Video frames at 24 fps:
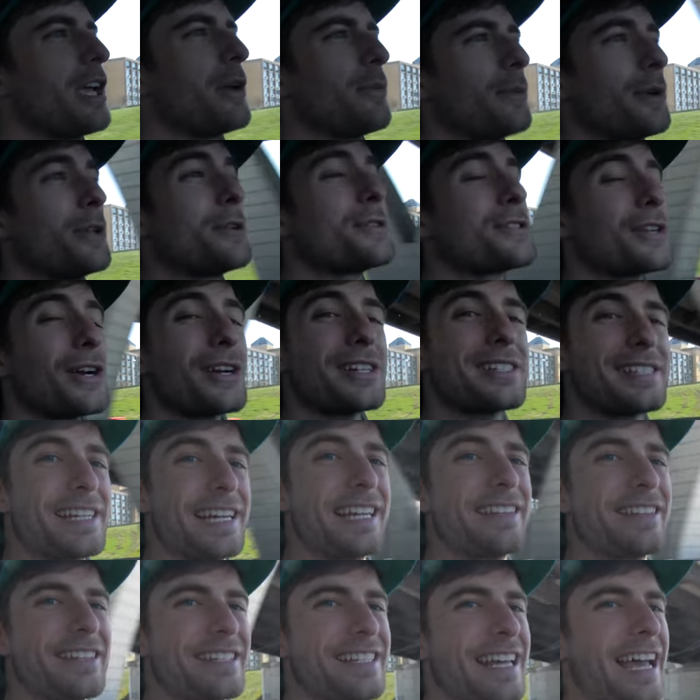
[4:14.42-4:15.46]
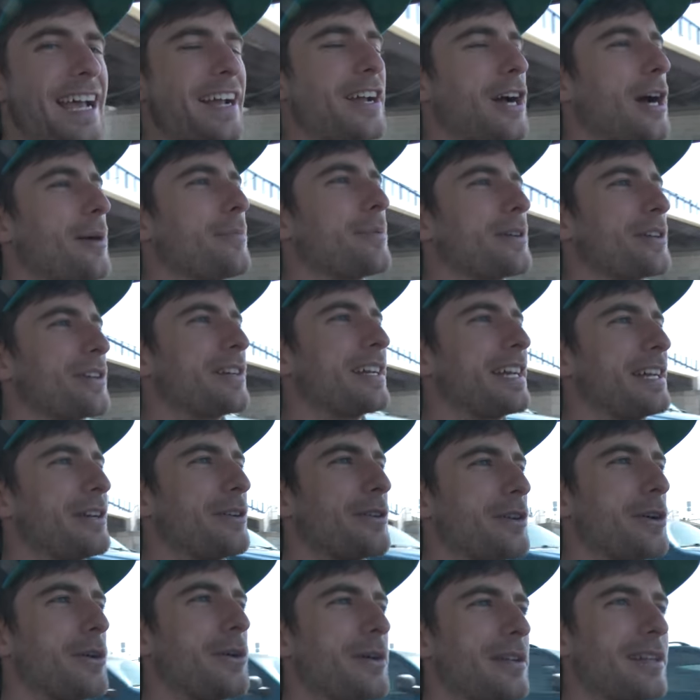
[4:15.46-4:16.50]
And when you start seeing the tachometer
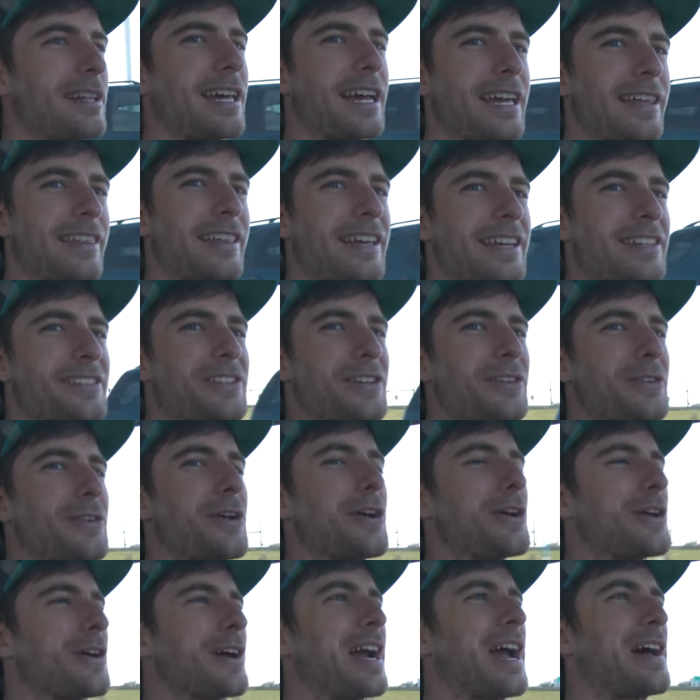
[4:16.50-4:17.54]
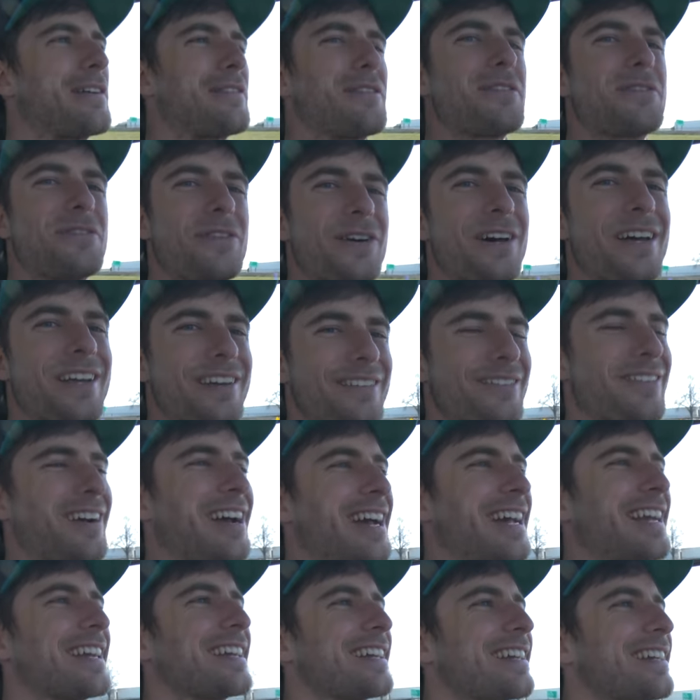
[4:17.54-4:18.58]
needle going like this, you know you're having fun,
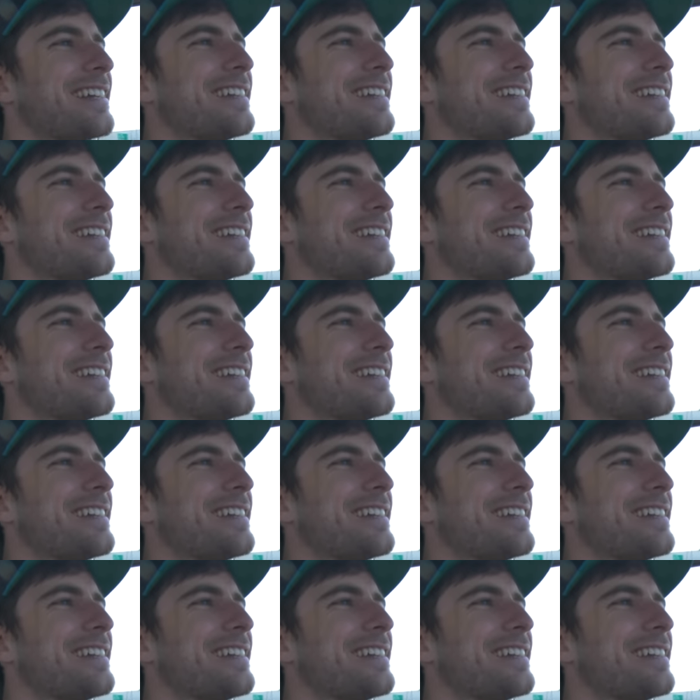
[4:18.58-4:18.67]
right?